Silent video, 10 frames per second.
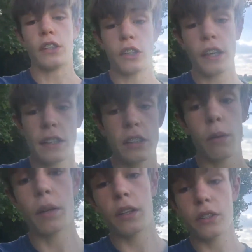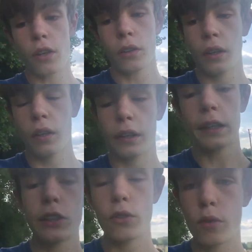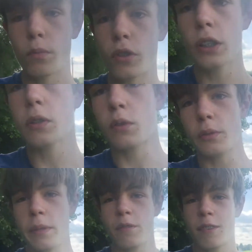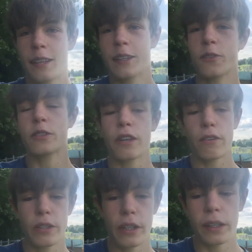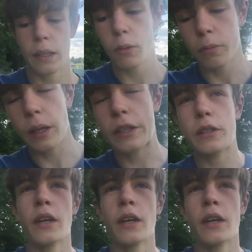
And next year we're going to start on the Kishizui project, which will be a really cool series. I'm going to keep you updated.